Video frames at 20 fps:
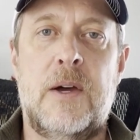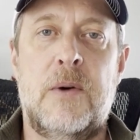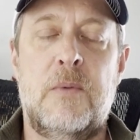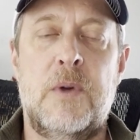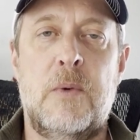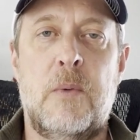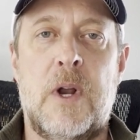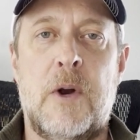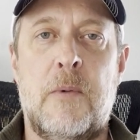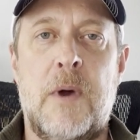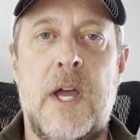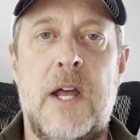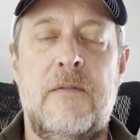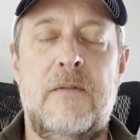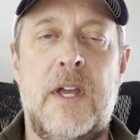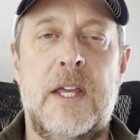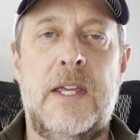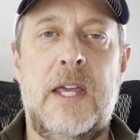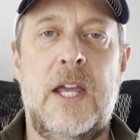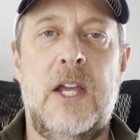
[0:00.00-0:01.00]
we went away on
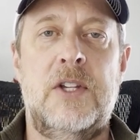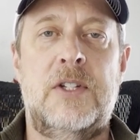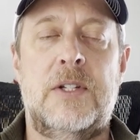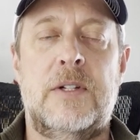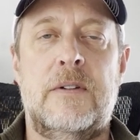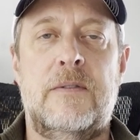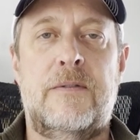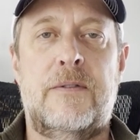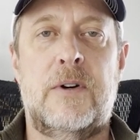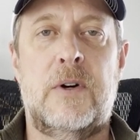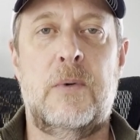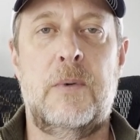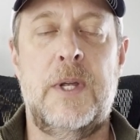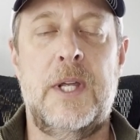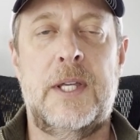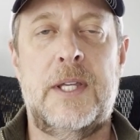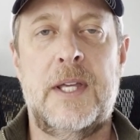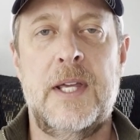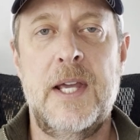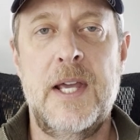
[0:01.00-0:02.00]
vacation for a
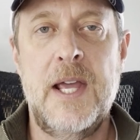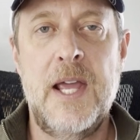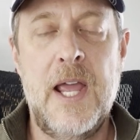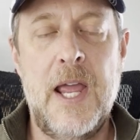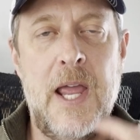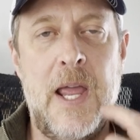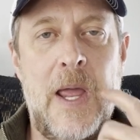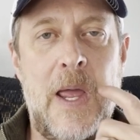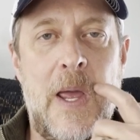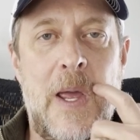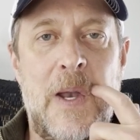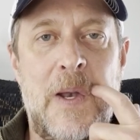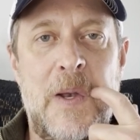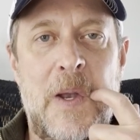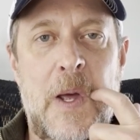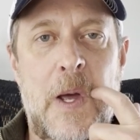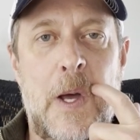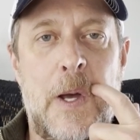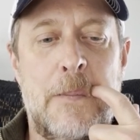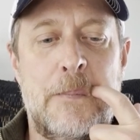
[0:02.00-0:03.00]
week and
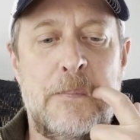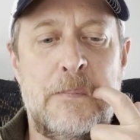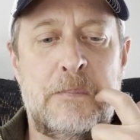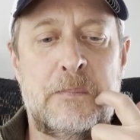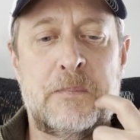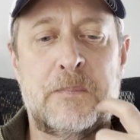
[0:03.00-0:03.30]
um,